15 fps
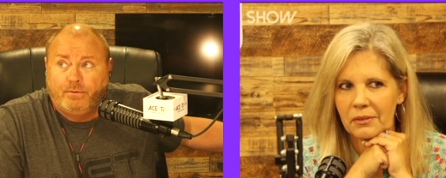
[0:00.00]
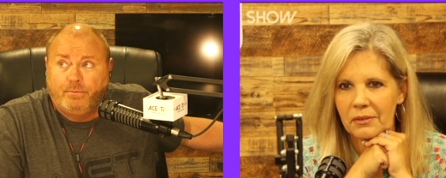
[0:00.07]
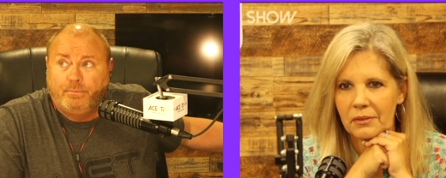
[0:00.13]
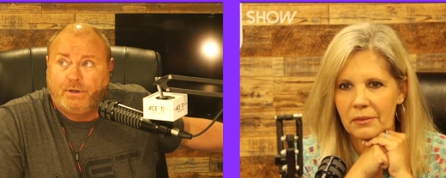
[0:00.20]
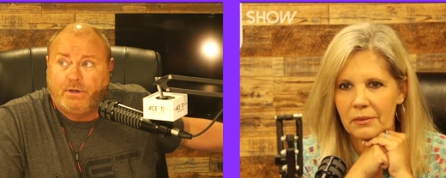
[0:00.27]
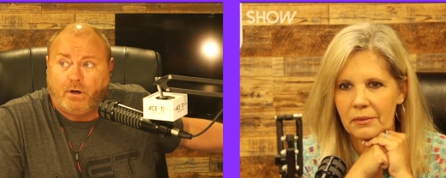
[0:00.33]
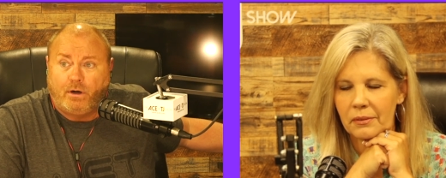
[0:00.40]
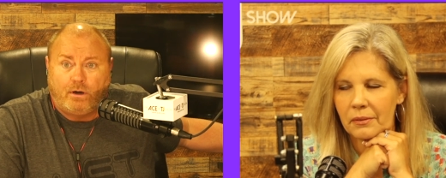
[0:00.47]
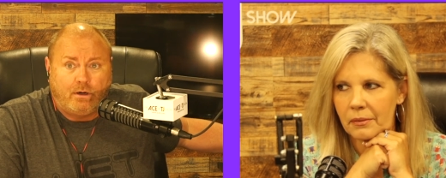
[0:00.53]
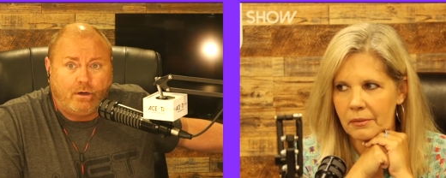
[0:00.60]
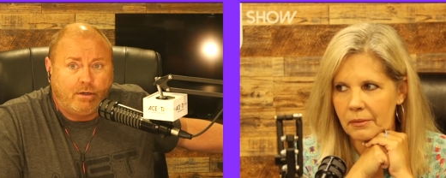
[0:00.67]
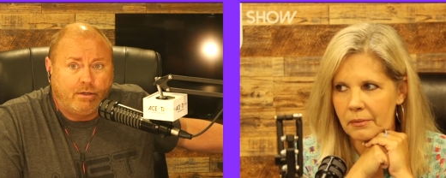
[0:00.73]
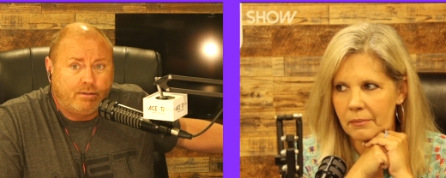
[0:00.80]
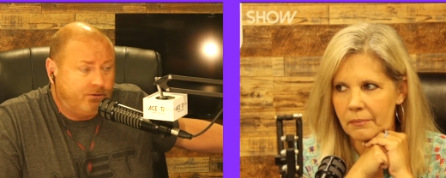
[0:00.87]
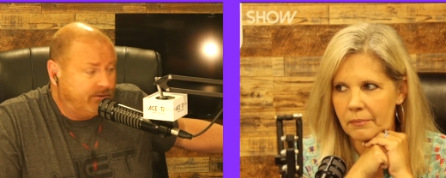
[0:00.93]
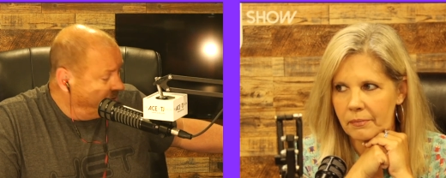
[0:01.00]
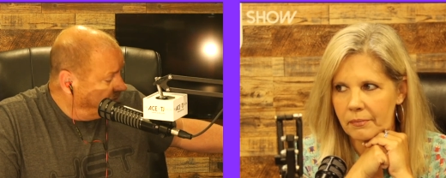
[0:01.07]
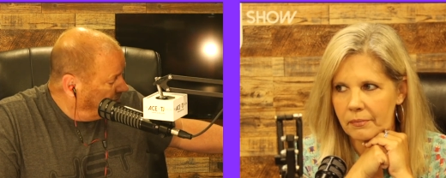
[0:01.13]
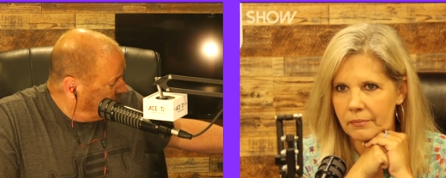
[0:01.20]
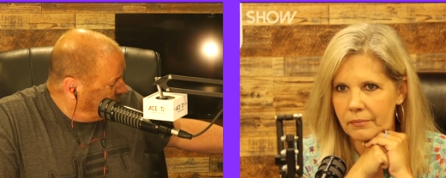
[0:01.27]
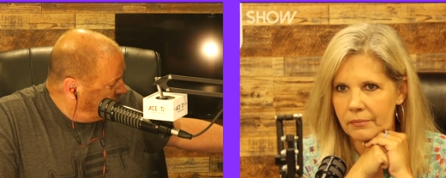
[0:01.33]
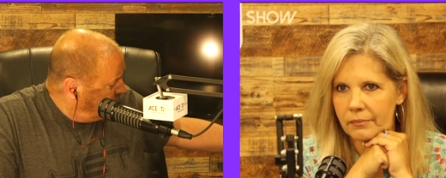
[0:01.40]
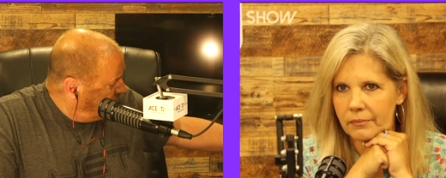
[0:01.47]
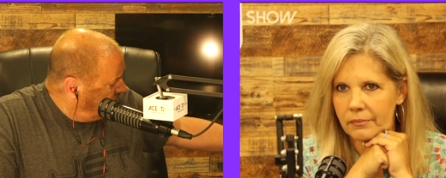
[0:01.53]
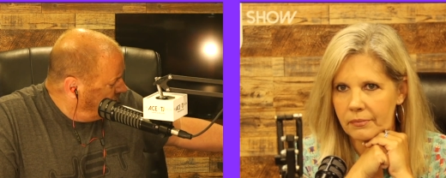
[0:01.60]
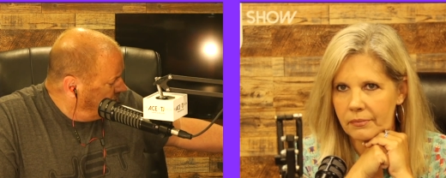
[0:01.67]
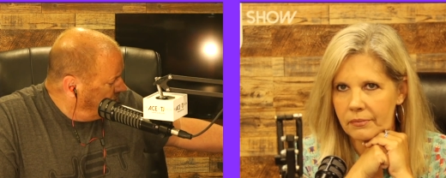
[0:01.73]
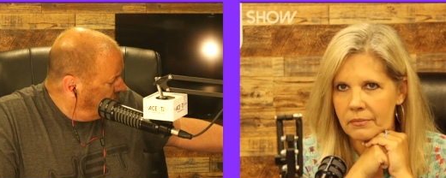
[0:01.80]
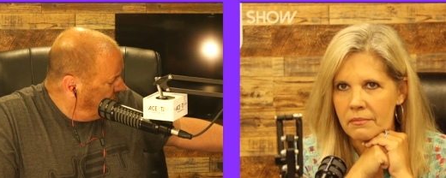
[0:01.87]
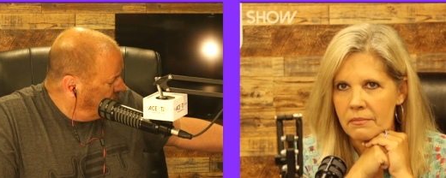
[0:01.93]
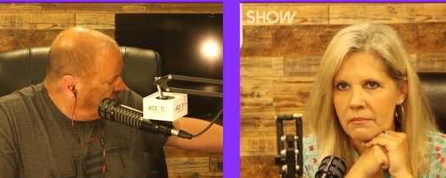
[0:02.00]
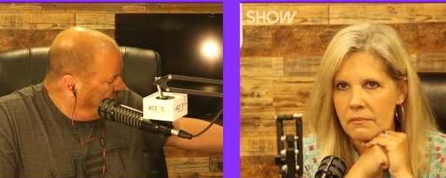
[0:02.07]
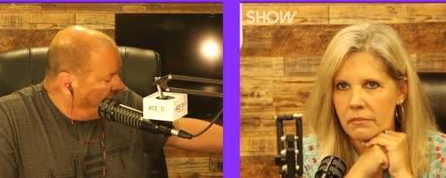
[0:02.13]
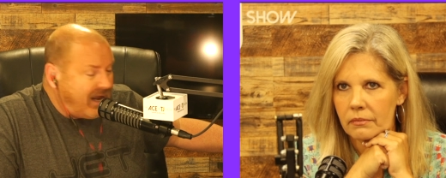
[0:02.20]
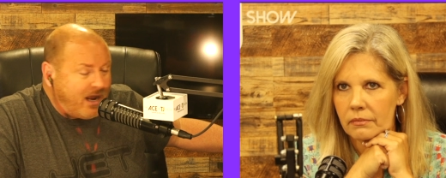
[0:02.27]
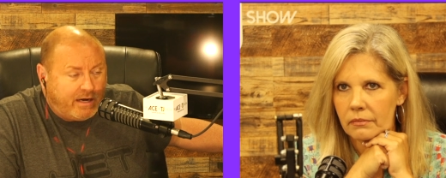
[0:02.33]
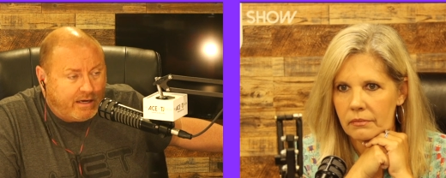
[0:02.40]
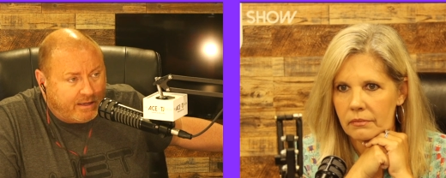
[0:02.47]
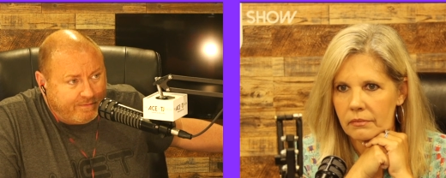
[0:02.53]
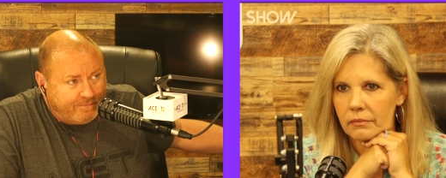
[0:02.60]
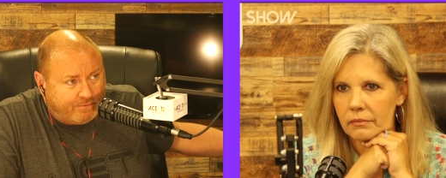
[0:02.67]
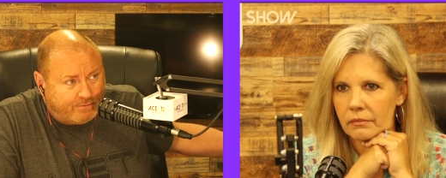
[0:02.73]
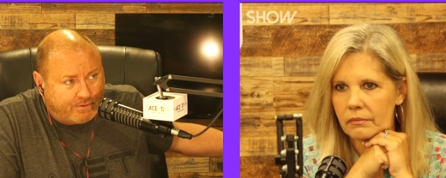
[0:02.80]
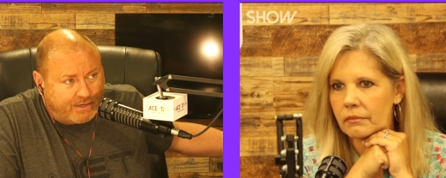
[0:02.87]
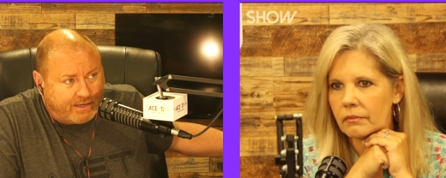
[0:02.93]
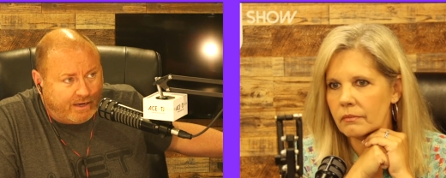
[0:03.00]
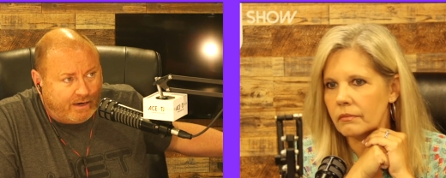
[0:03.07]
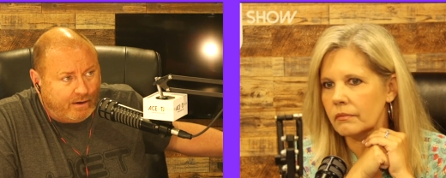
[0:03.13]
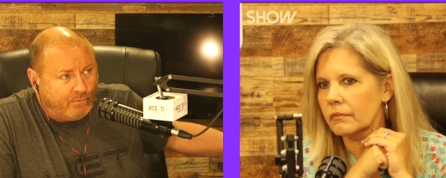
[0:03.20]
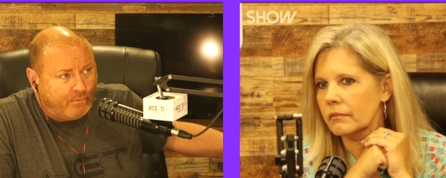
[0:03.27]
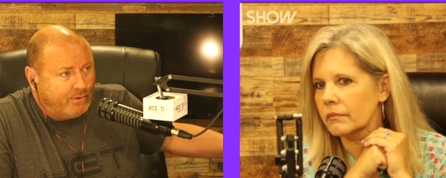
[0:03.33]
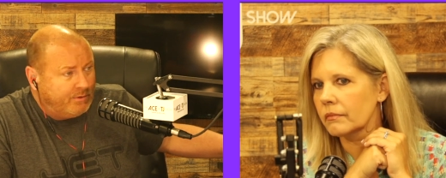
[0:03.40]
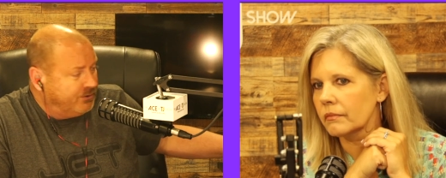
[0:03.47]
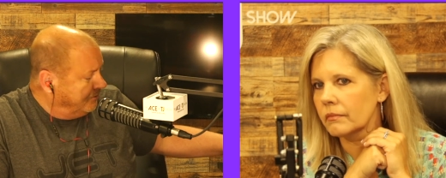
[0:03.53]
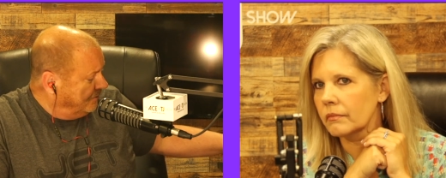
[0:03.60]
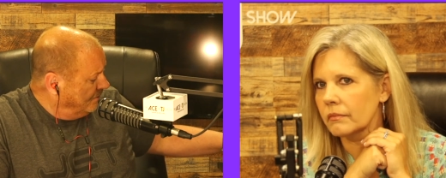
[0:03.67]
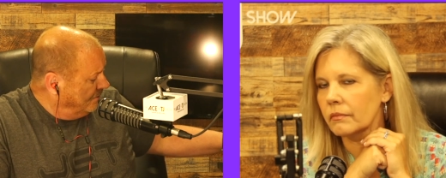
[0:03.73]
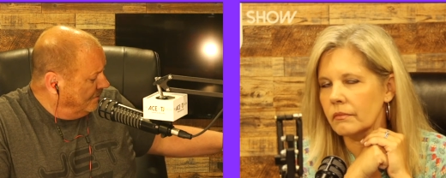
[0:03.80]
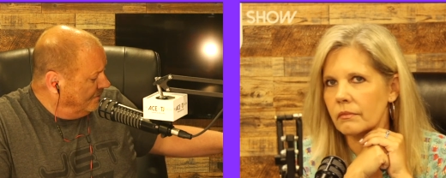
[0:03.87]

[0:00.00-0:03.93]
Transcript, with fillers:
Speaker 1: Because the lighting for the cameras